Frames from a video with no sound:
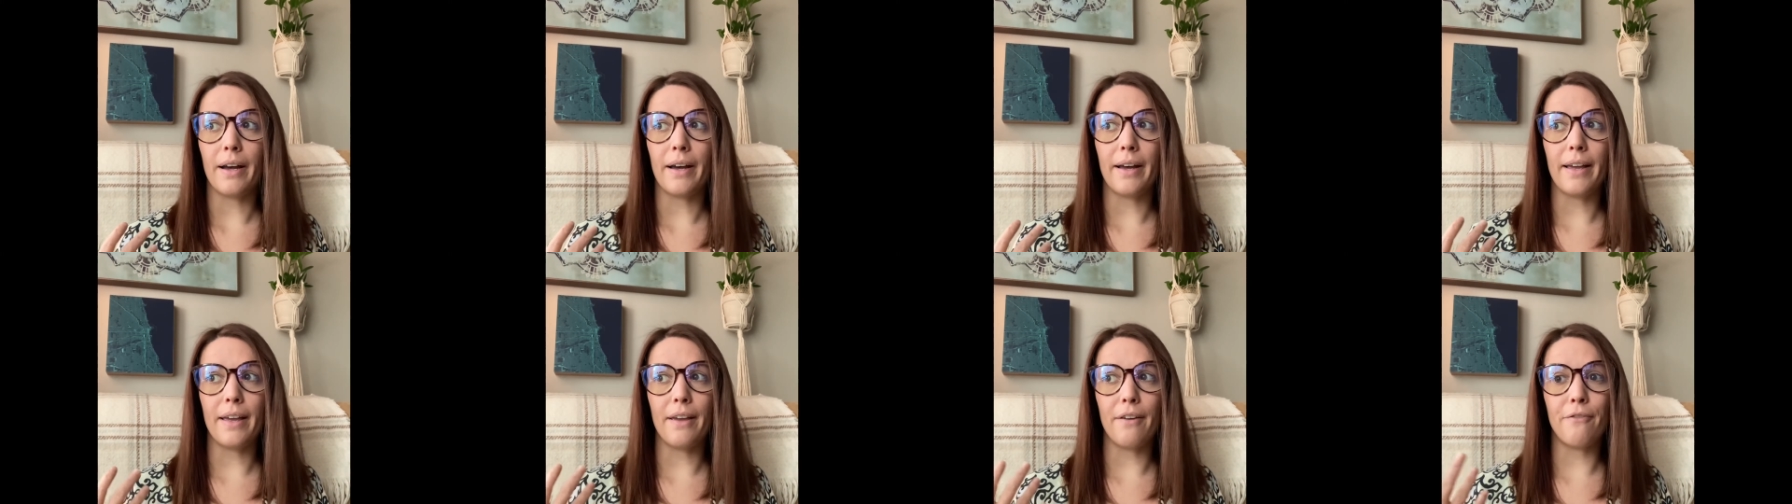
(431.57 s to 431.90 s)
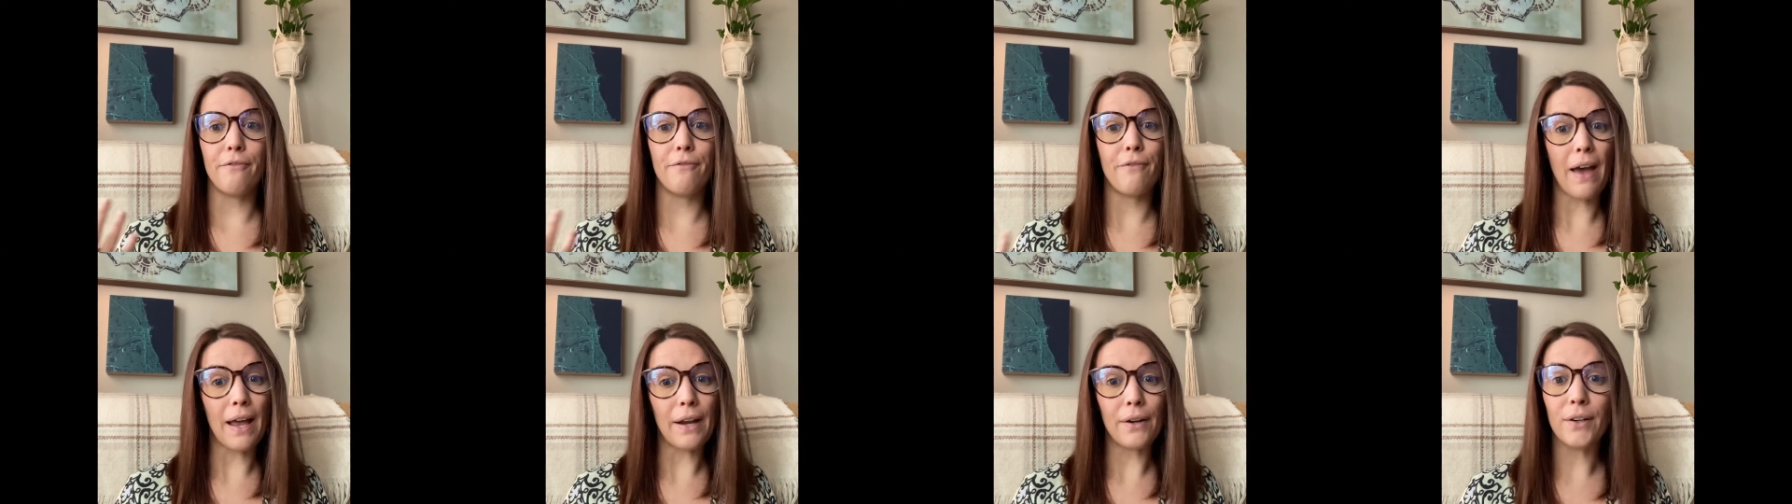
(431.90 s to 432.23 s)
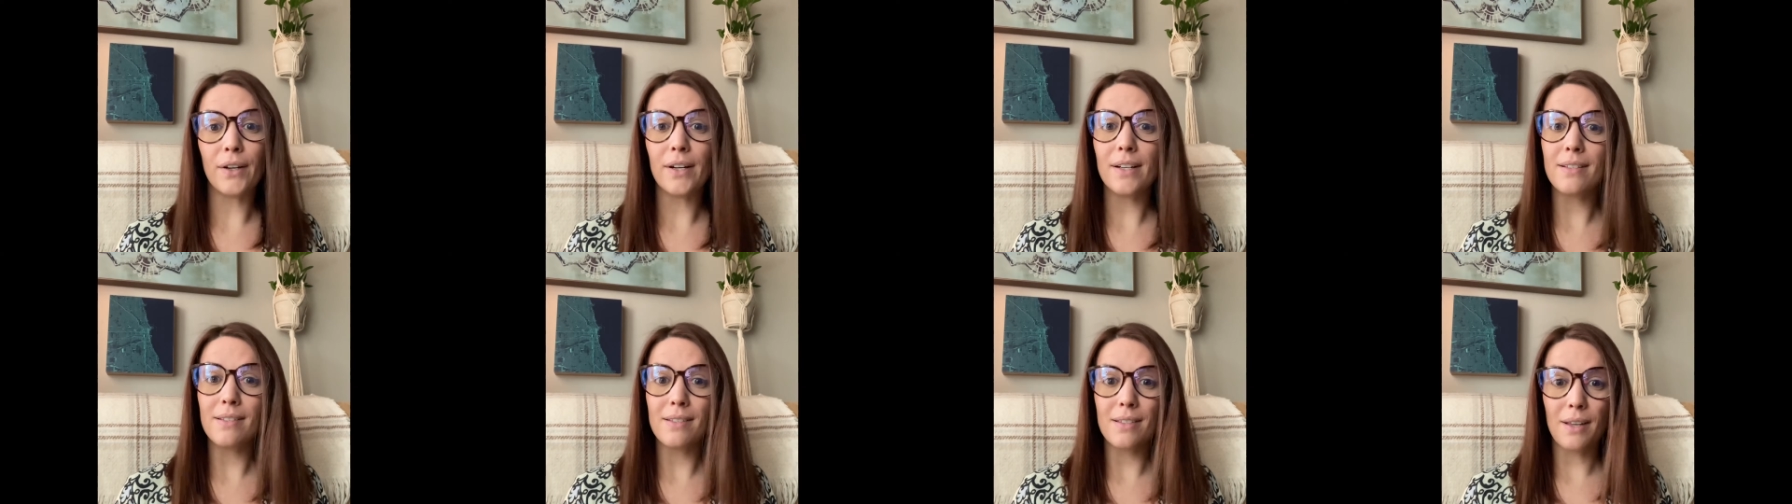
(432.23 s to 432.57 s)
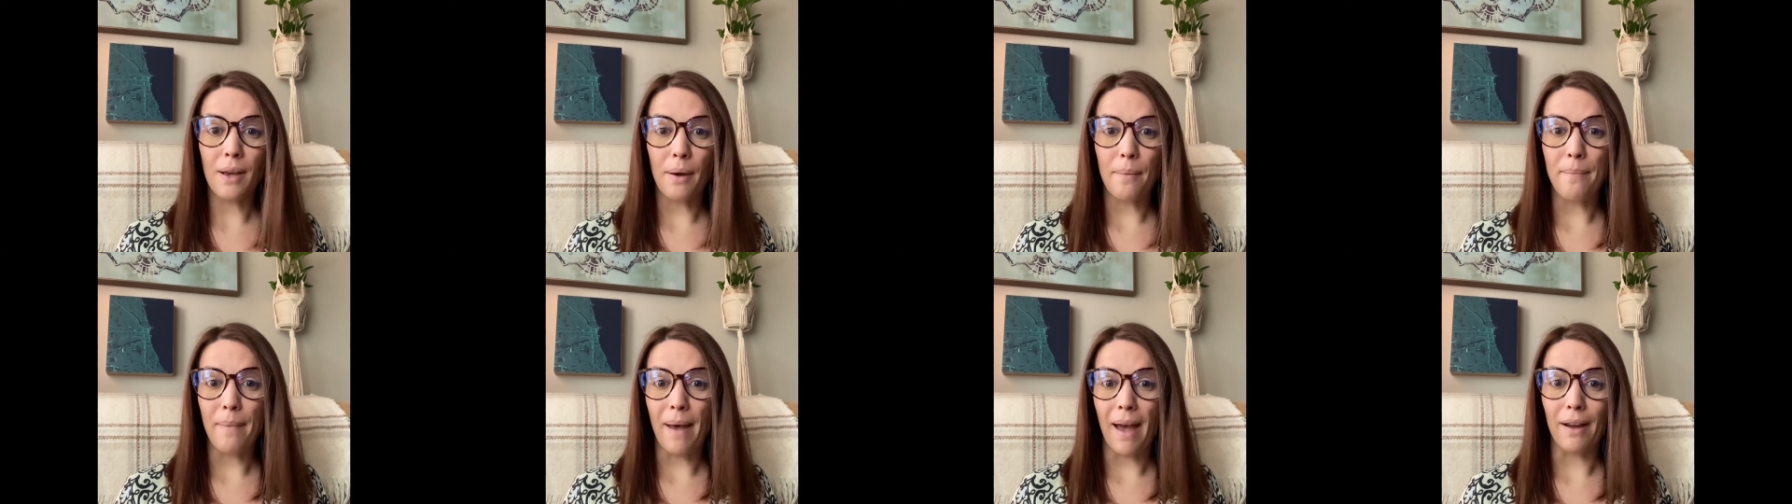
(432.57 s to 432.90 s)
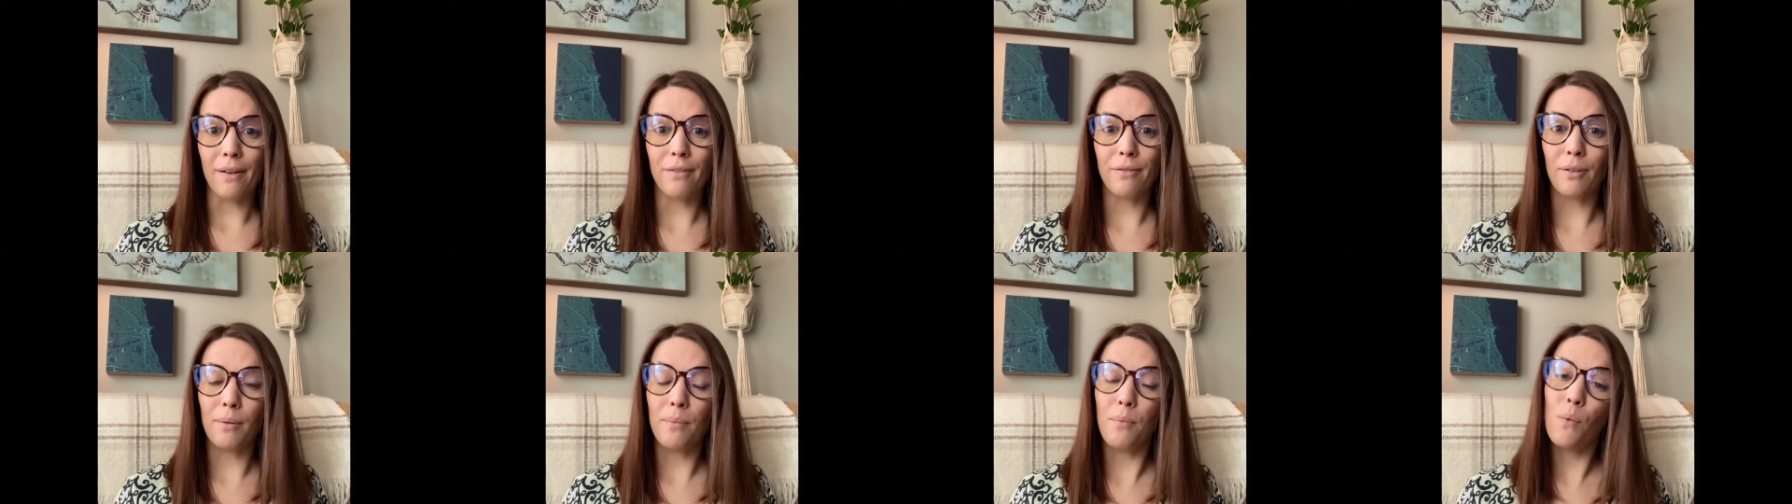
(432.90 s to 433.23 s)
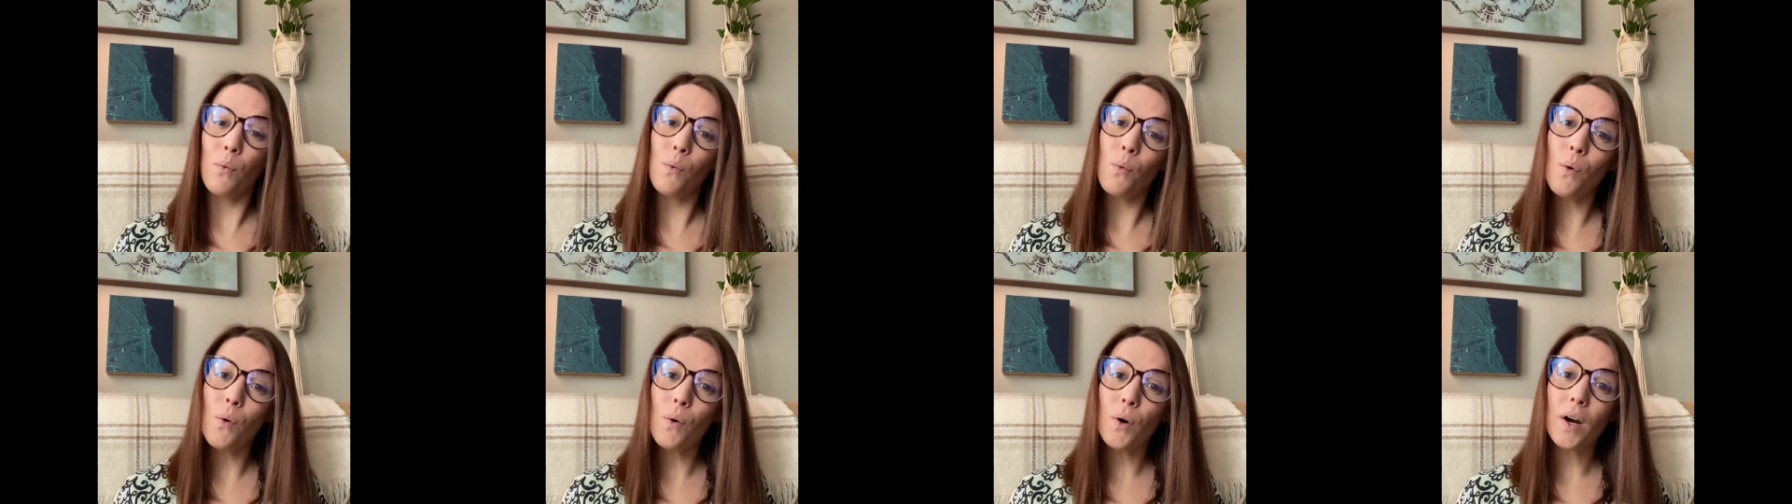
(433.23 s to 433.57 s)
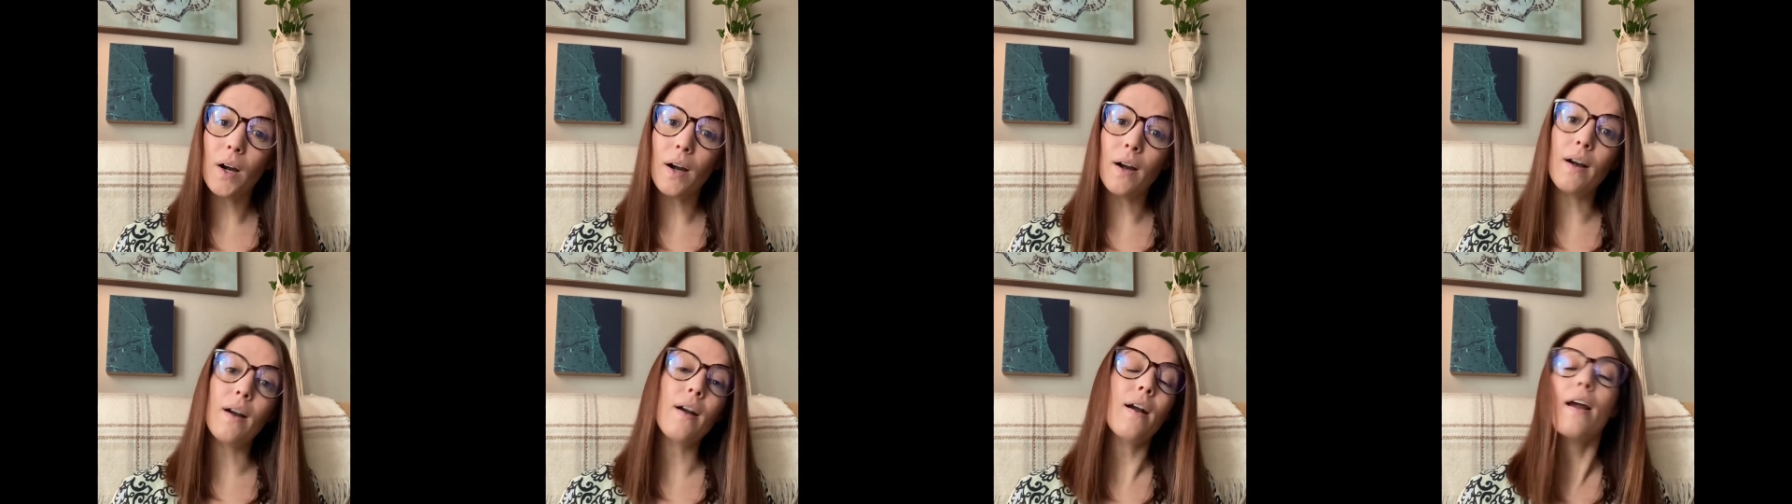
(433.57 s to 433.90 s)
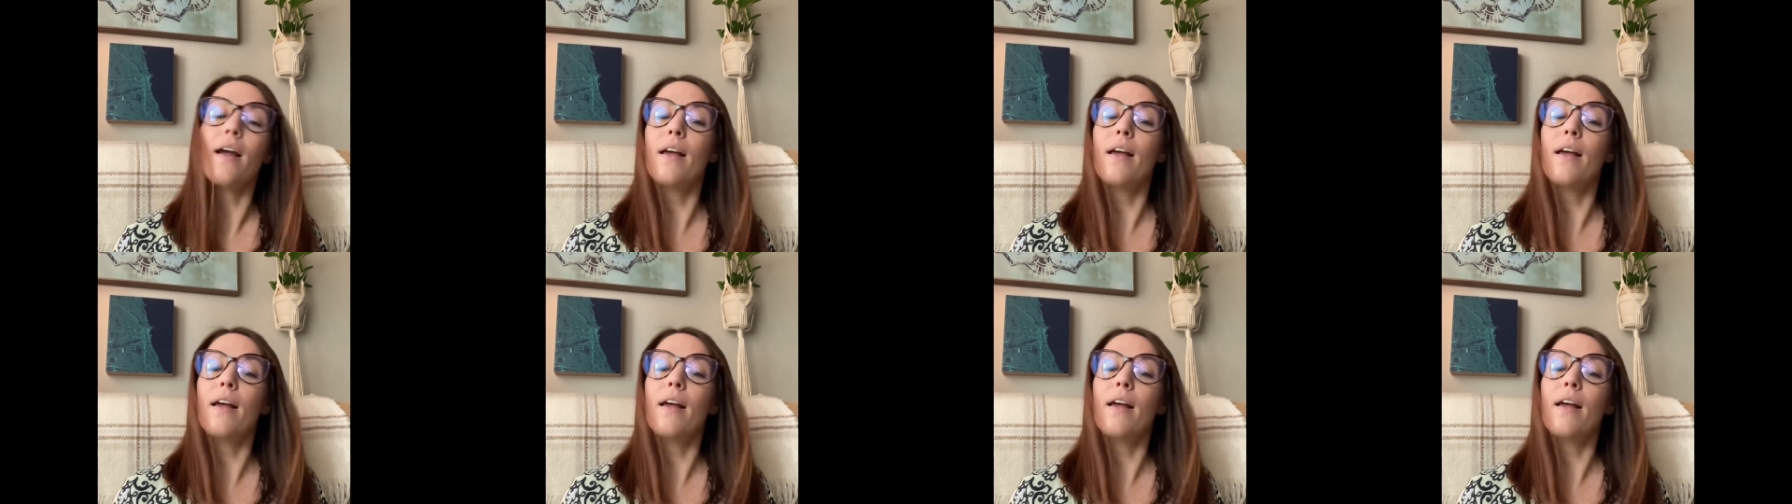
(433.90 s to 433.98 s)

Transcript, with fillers: if veterans come back from war